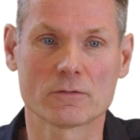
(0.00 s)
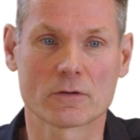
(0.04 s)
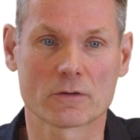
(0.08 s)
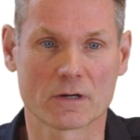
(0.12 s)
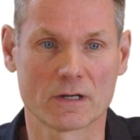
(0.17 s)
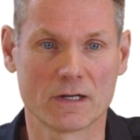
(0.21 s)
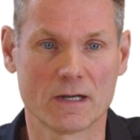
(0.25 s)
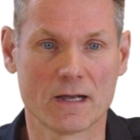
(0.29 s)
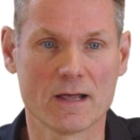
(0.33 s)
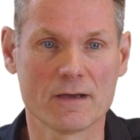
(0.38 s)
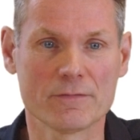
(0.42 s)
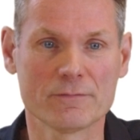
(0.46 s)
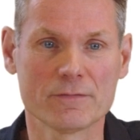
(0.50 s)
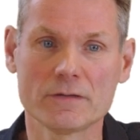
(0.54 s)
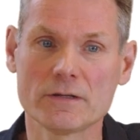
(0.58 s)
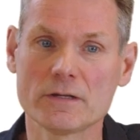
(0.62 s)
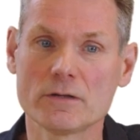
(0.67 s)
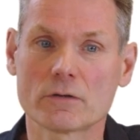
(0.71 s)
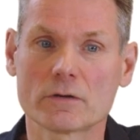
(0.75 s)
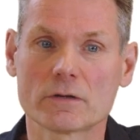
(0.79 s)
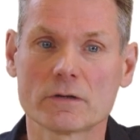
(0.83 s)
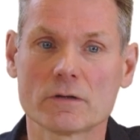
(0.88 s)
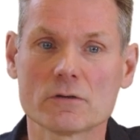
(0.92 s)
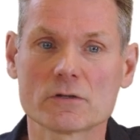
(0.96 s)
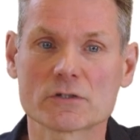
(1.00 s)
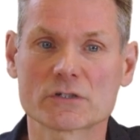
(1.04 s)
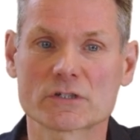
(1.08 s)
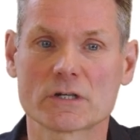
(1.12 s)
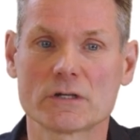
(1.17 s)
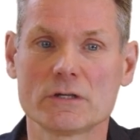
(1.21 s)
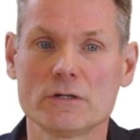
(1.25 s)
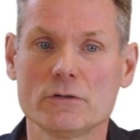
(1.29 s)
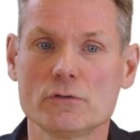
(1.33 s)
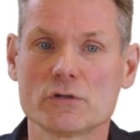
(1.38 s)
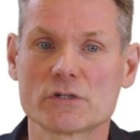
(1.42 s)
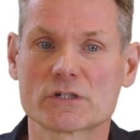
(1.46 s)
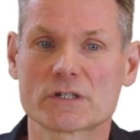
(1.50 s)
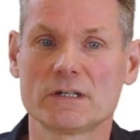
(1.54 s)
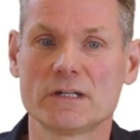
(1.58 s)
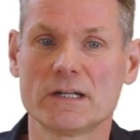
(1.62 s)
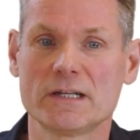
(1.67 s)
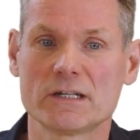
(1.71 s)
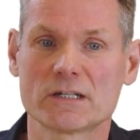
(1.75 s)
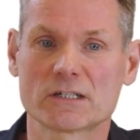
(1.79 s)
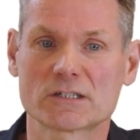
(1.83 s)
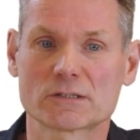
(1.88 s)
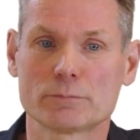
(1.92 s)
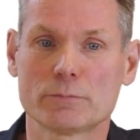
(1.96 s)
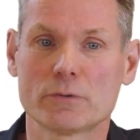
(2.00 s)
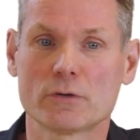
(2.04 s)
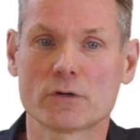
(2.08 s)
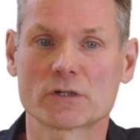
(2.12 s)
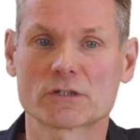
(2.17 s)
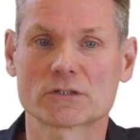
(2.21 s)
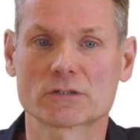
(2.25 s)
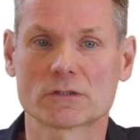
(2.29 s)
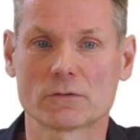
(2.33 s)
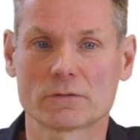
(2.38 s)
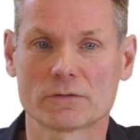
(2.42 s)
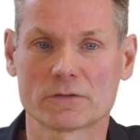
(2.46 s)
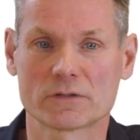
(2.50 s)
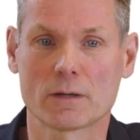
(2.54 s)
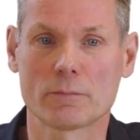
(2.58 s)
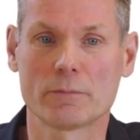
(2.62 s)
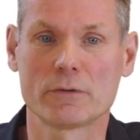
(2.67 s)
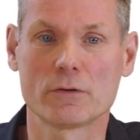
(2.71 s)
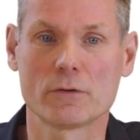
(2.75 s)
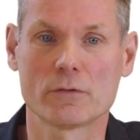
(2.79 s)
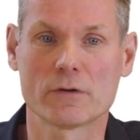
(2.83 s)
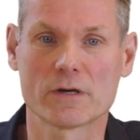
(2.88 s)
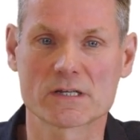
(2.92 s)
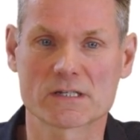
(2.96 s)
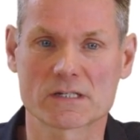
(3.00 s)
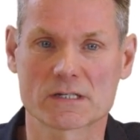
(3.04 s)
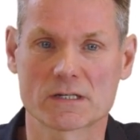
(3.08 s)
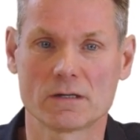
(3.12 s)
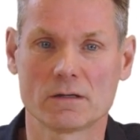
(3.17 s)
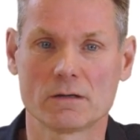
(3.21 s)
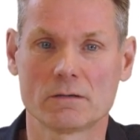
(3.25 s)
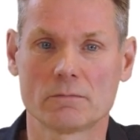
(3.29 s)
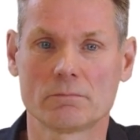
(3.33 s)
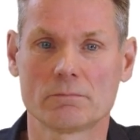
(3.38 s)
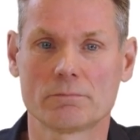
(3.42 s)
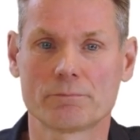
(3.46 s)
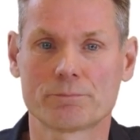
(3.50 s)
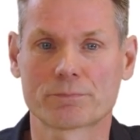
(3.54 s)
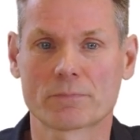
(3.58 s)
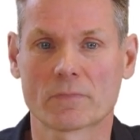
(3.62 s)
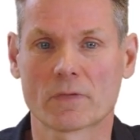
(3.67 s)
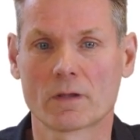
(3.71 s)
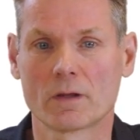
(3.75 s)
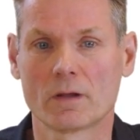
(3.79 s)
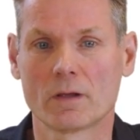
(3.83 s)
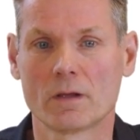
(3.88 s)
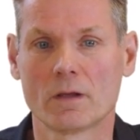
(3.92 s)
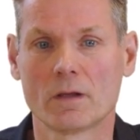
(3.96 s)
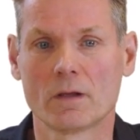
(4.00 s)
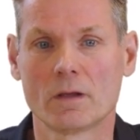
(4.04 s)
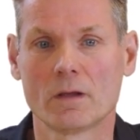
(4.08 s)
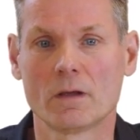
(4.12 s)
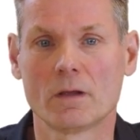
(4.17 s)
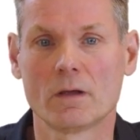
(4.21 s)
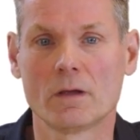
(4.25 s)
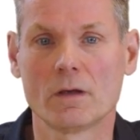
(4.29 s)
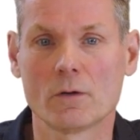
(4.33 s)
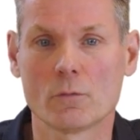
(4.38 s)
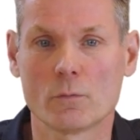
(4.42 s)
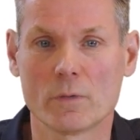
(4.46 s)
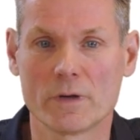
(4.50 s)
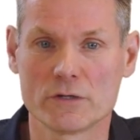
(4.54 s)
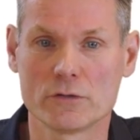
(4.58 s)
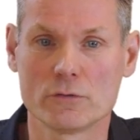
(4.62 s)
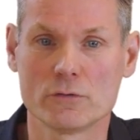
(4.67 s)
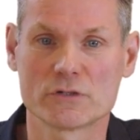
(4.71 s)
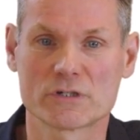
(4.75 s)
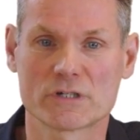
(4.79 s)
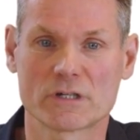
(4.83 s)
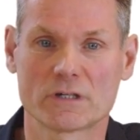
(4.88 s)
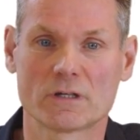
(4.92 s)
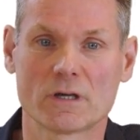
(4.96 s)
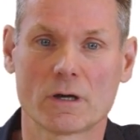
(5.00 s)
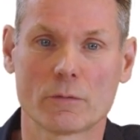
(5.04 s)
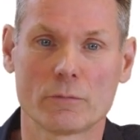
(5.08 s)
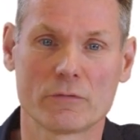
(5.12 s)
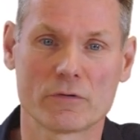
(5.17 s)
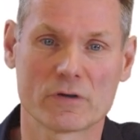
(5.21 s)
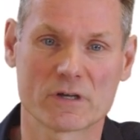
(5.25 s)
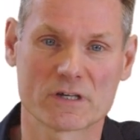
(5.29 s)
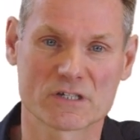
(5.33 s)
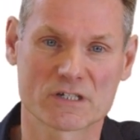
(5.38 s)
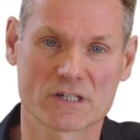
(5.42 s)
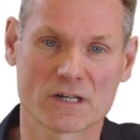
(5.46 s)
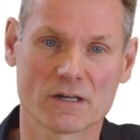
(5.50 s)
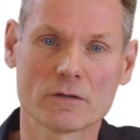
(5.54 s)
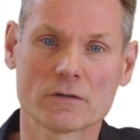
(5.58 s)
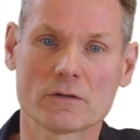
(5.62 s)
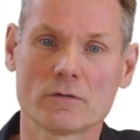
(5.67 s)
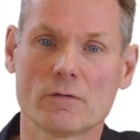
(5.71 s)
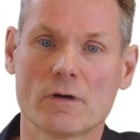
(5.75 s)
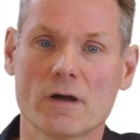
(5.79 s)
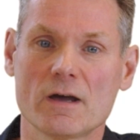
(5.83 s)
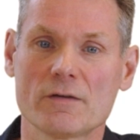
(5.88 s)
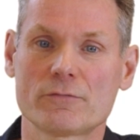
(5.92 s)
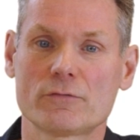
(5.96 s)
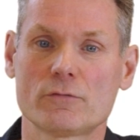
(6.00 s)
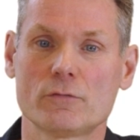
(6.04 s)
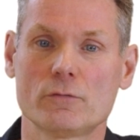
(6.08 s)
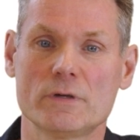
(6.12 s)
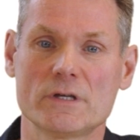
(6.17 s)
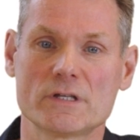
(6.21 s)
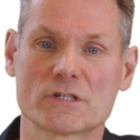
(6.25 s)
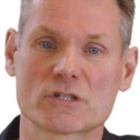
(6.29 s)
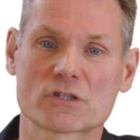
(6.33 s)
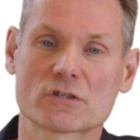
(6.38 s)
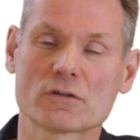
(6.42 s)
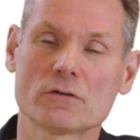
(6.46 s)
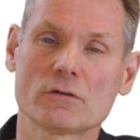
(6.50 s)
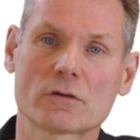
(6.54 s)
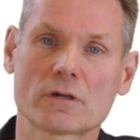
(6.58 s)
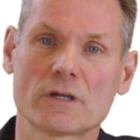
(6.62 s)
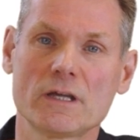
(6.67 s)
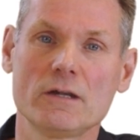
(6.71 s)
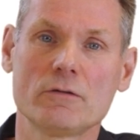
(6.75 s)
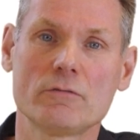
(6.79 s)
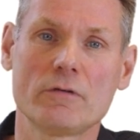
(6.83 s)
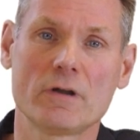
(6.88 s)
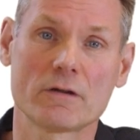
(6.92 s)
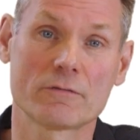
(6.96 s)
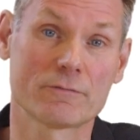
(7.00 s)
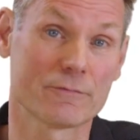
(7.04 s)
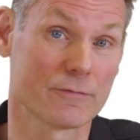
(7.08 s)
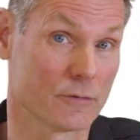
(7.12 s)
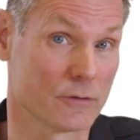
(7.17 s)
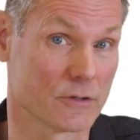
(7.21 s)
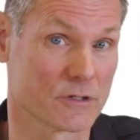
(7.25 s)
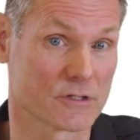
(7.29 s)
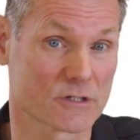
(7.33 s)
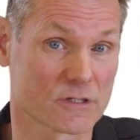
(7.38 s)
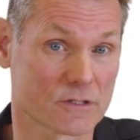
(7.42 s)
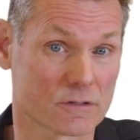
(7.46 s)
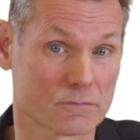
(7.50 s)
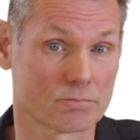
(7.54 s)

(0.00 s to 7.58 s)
11, you can also use a Linux box on WSL. When using WSL, you have to install Keyring first.